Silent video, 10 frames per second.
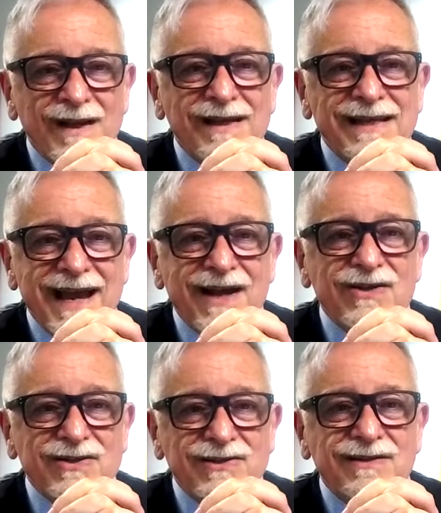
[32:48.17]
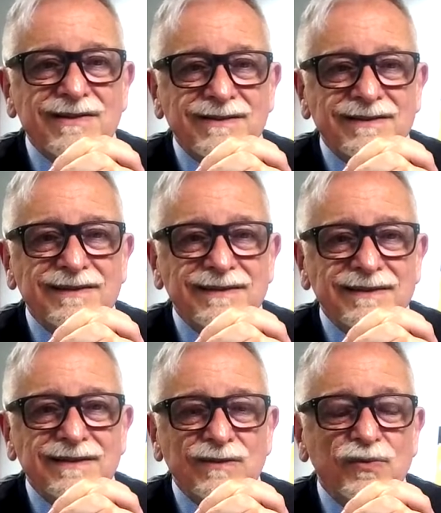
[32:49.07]
Yes,
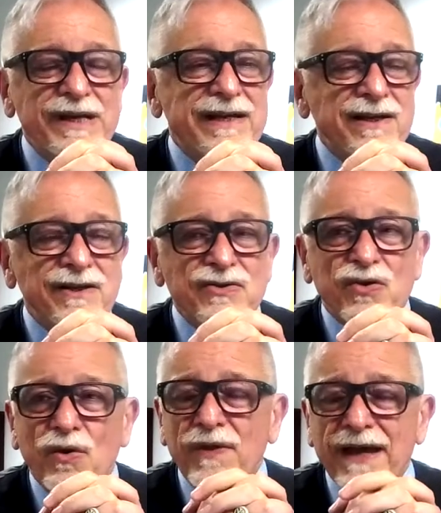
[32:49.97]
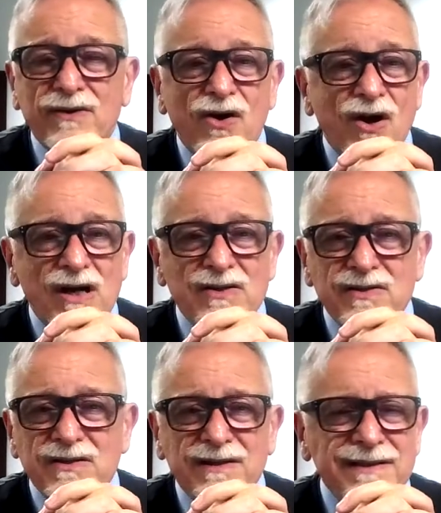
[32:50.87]
we can control that
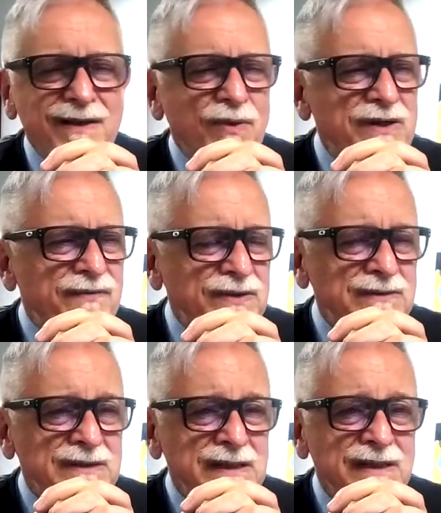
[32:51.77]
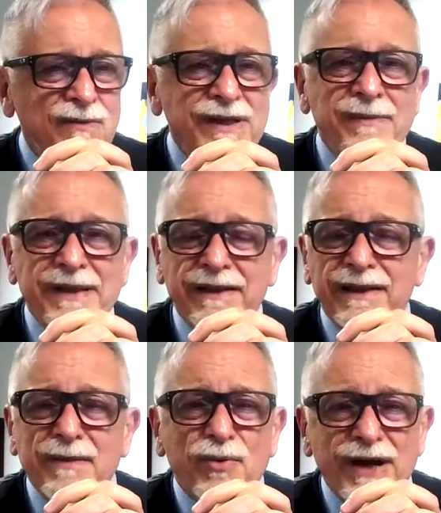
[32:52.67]
cause. Isn't that wonderful? We can be
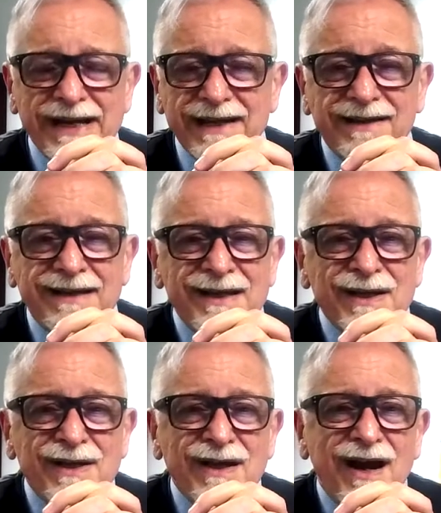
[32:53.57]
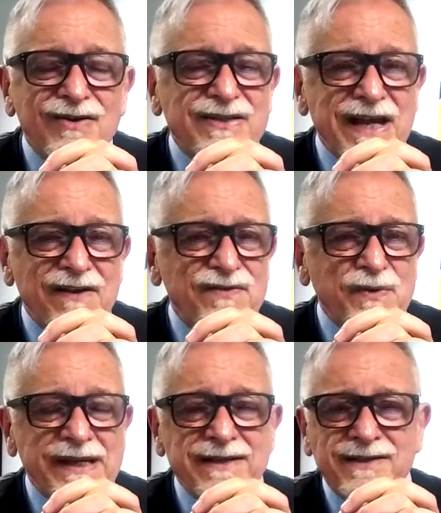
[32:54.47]
liberating ourselves.
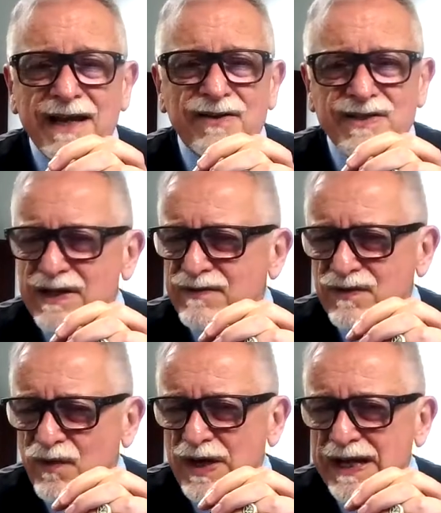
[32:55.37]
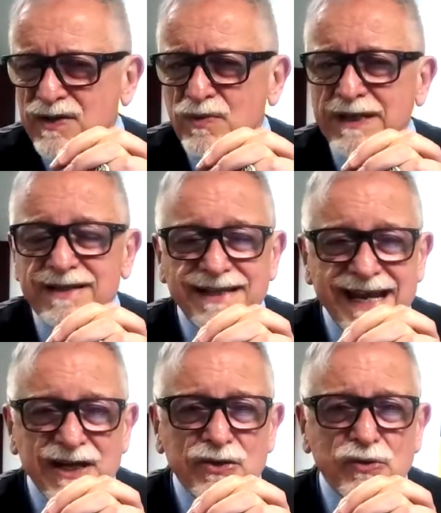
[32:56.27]
We can set ourselves free as we
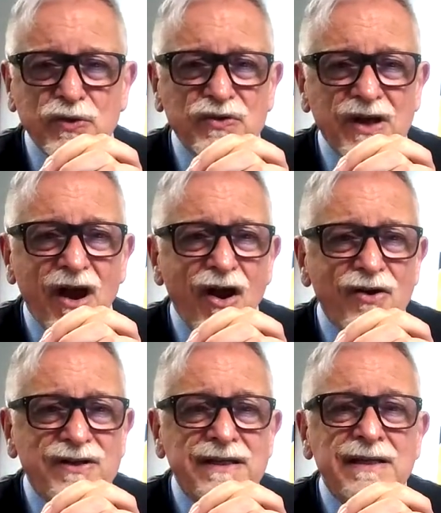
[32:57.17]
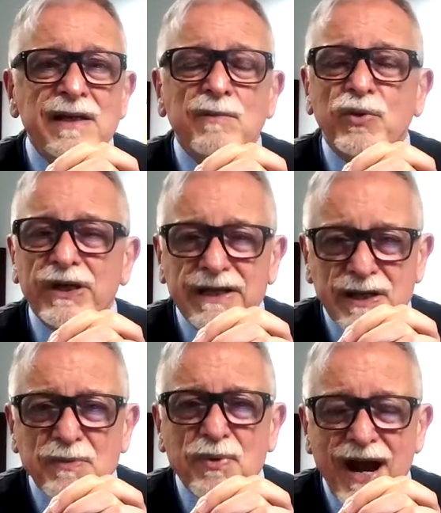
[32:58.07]
take truth to heart, put it
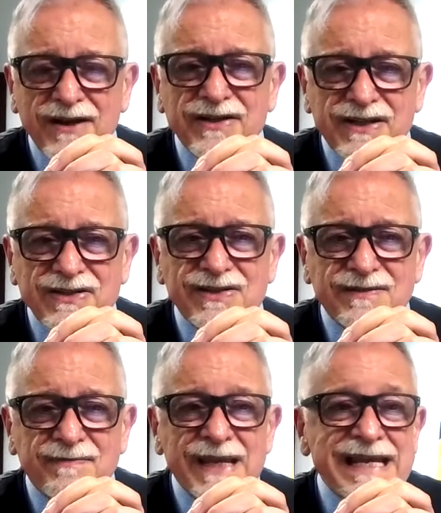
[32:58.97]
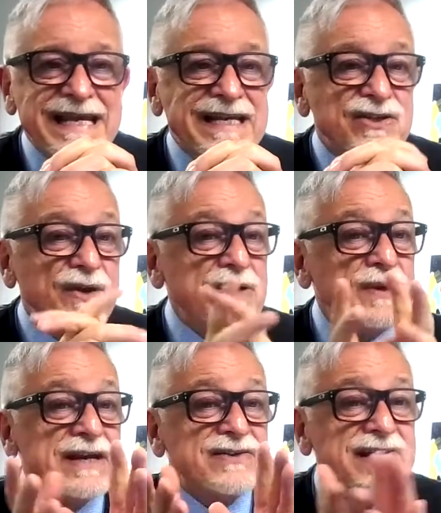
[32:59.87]
into practice. Is there
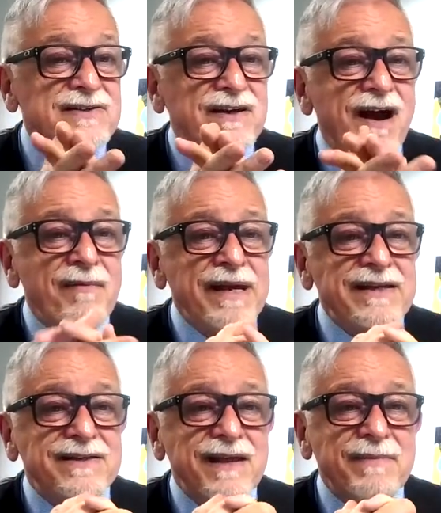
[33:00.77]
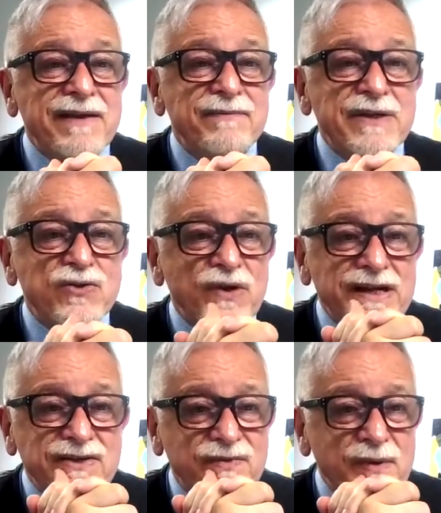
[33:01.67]
anyone else that has a comment that may have been
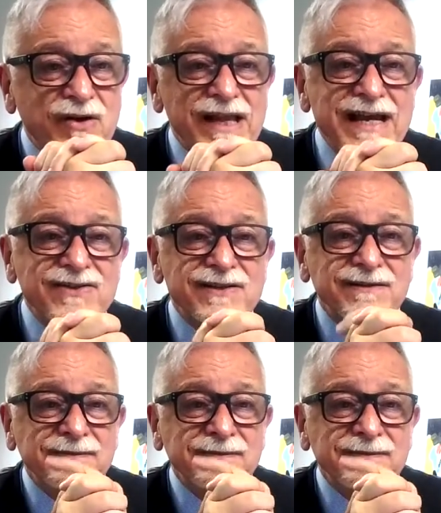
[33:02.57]
joining us from our class?